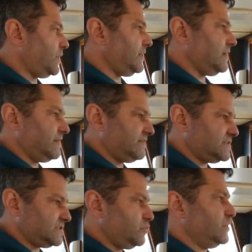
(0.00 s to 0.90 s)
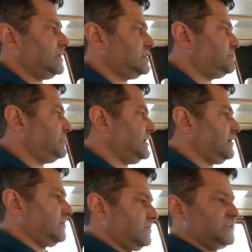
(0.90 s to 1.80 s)
We have 2 nets
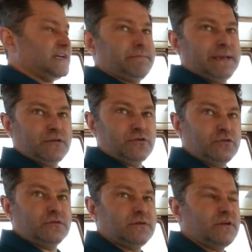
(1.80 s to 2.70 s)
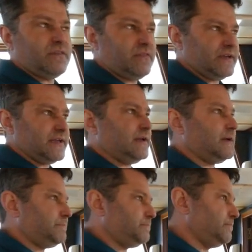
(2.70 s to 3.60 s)
been on the deck below, and they
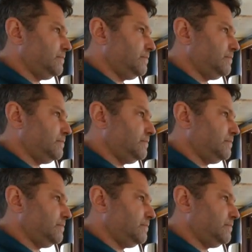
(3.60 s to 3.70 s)
are.